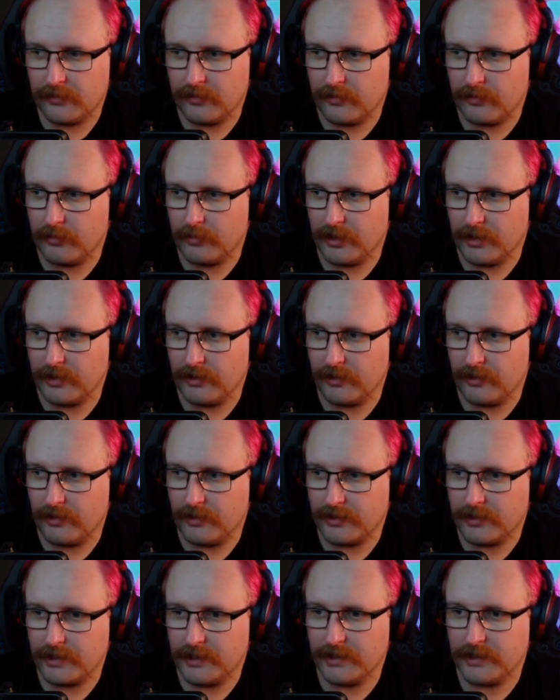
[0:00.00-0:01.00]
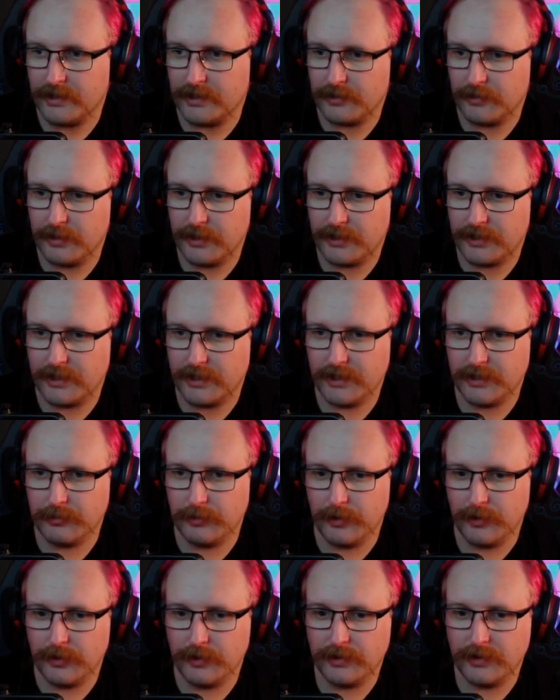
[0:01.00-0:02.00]
Oh my gosh. And the switch
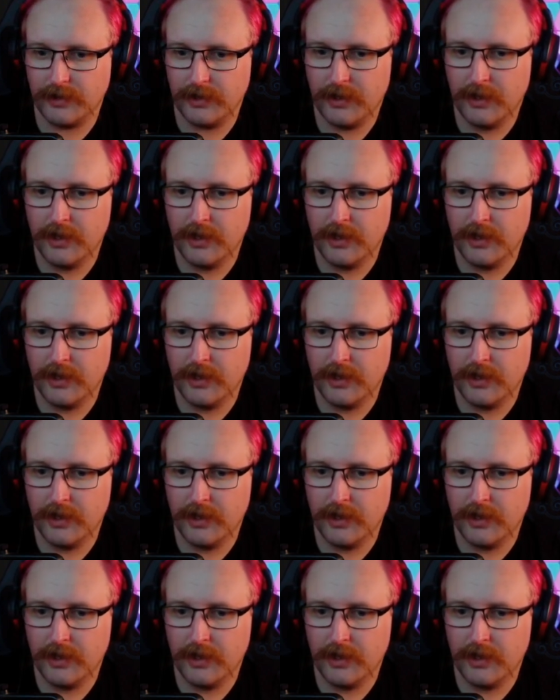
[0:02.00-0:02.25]
gizmos.